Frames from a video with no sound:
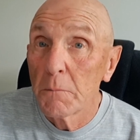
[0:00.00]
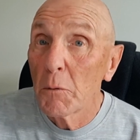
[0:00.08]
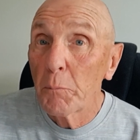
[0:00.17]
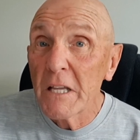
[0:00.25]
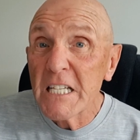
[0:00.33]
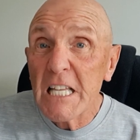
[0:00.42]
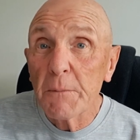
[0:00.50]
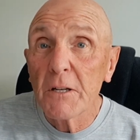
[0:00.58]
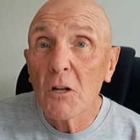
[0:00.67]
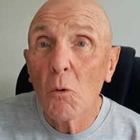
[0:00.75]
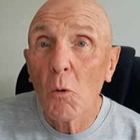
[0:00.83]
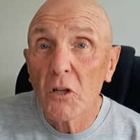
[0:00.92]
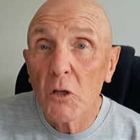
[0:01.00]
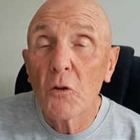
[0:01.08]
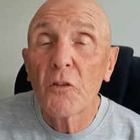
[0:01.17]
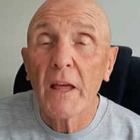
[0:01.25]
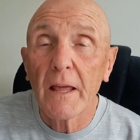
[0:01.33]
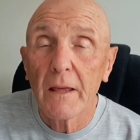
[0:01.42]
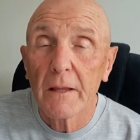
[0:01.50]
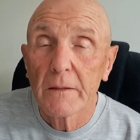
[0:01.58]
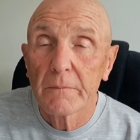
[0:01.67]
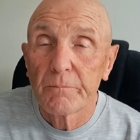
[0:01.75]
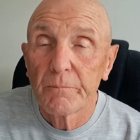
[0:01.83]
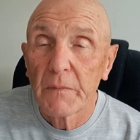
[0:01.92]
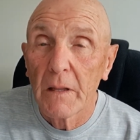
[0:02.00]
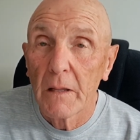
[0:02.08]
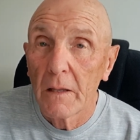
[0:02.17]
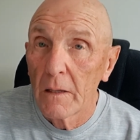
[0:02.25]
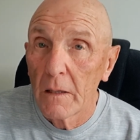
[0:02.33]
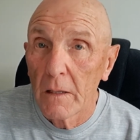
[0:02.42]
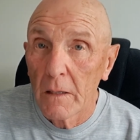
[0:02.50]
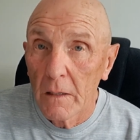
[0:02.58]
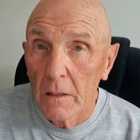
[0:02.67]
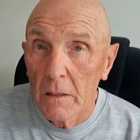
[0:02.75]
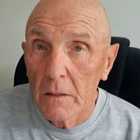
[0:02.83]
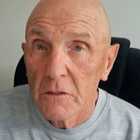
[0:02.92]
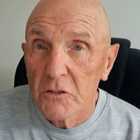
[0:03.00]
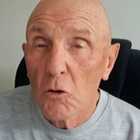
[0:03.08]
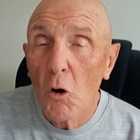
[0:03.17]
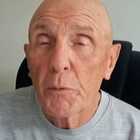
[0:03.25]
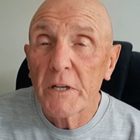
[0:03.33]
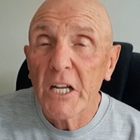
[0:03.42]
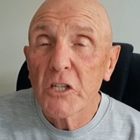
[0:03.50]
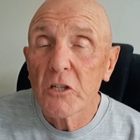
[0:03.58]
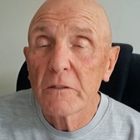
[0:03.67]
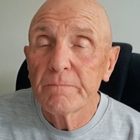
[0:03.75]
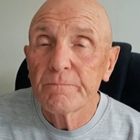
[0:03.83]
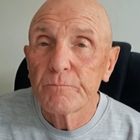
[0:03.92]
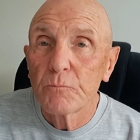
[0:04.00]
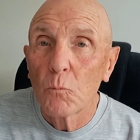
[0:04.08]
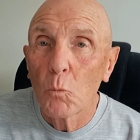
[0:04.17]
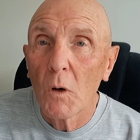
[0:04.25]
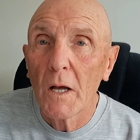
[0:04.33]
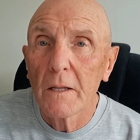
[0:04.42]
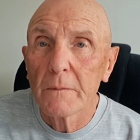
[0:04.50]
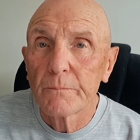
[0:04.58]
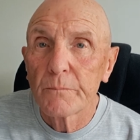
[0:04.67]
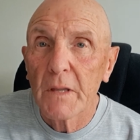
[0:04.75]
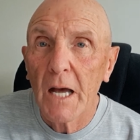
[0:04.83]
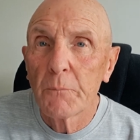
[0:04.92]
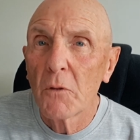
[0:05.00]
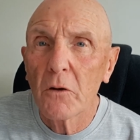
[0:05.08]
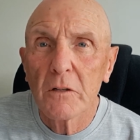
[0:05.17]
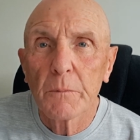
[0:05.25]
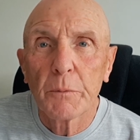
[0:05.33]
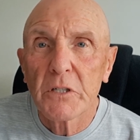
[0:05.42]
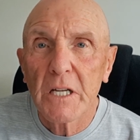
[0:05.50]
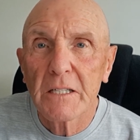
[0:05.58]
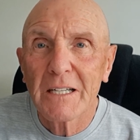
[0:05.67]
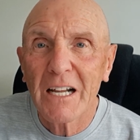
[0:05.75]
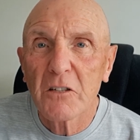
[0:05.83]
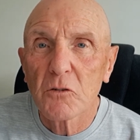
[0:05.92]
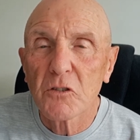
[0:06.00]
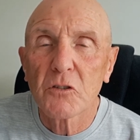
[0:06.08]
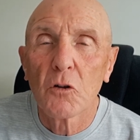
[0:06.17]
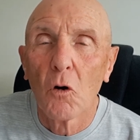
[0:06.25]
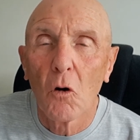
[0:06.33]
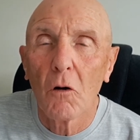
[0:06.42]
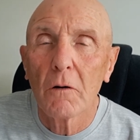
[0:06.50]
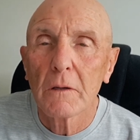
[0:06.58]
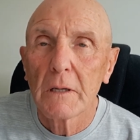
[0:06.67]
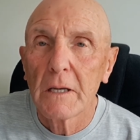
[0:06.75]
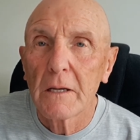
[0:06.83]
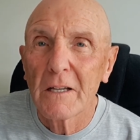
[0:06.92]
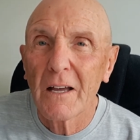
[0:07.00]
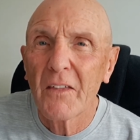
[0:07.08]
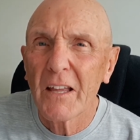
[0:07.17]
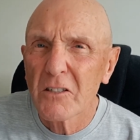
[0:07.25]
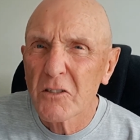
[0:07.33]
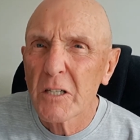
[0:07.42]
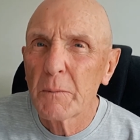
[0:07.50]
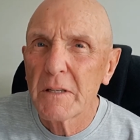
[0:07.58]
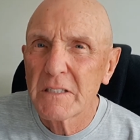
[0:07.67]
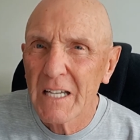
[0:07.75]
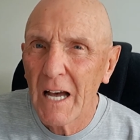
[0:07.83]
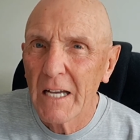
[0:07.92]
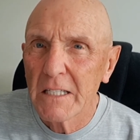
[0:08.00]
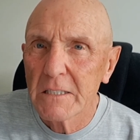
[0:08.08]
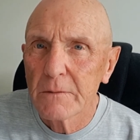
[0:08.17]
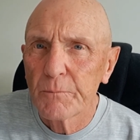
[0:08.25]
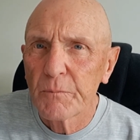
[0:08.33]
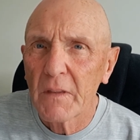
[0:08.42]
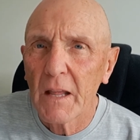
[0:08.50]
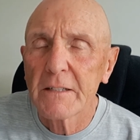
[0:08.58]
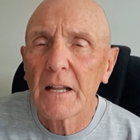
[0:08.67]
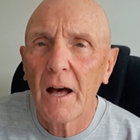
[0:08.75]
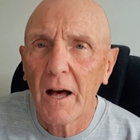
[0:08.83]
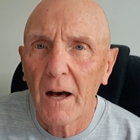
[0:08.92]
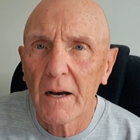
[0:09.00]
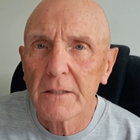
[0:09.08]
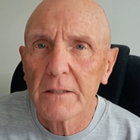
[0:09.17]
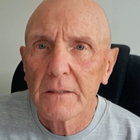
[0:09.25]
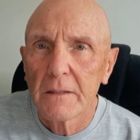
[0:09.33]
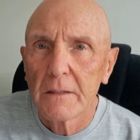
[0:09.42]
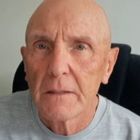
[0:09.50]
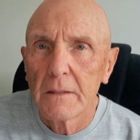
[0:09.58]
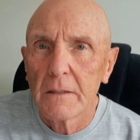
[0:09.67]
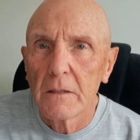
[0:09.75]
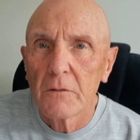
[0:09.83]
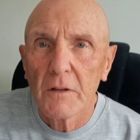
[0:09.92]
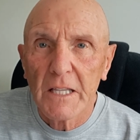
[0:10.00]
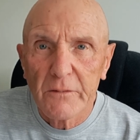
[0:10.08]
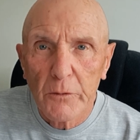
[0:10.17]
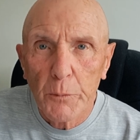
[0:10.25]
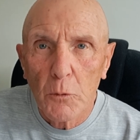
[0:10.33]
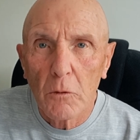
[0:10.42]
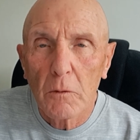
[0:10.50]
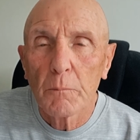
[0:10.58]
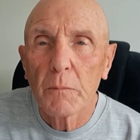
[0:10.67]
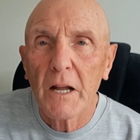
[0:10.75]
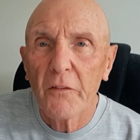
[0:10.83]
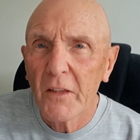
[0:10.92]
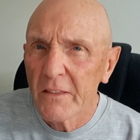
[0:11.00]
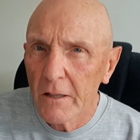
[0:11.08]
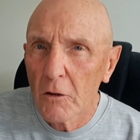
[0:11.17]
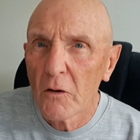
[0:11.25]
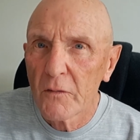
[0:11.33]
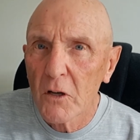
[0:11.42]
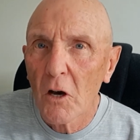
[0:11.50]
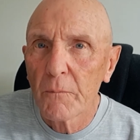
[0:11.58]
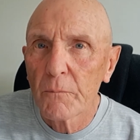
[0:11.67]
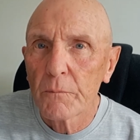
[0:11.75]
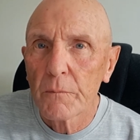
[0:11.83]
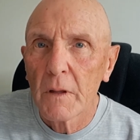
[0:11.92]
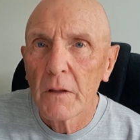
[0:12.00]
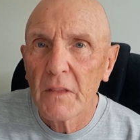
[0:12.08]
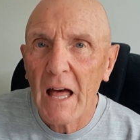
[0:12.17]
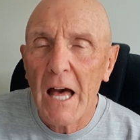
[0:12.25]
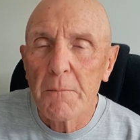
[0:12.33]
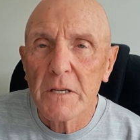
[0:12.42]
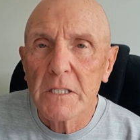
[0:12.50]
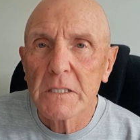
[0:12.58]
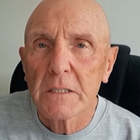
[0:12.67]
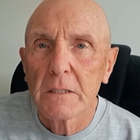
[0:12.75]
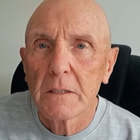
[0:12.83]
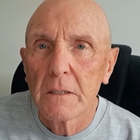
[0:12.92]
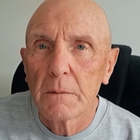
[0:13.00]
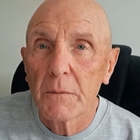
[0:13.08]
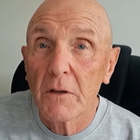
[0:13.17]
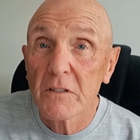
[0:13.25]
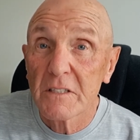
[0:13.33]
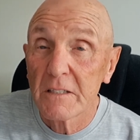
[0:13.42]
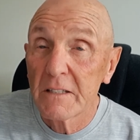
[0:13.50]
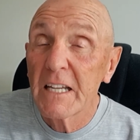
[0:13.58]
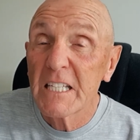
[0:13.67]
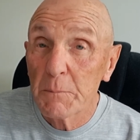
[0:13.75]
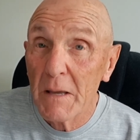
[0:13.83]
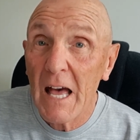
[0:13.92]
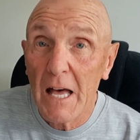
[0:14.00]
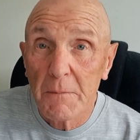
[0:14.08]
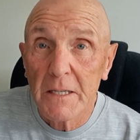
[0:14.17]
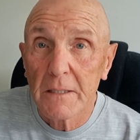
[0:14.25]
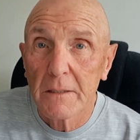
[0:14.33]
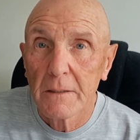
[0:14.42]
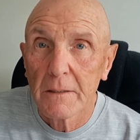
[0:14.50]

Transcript: But please let me know what you think. Score prediction, well, I'm not going to predict an actual score, because I think it's going to be tight and hard for Liverpool. But I think they'll overcome the Hammers, because they need to be hammered